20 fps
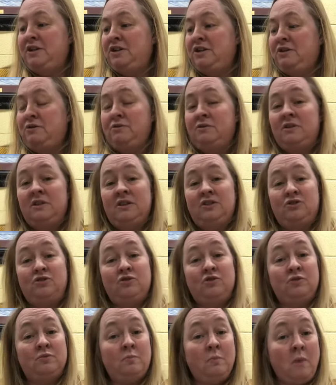using is
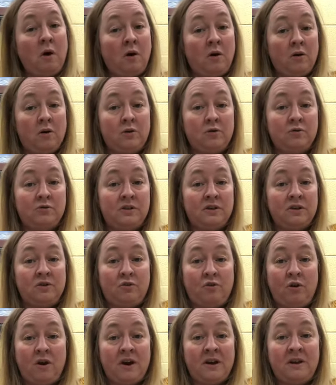just markers and
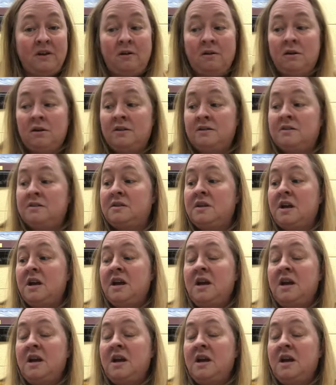crayons.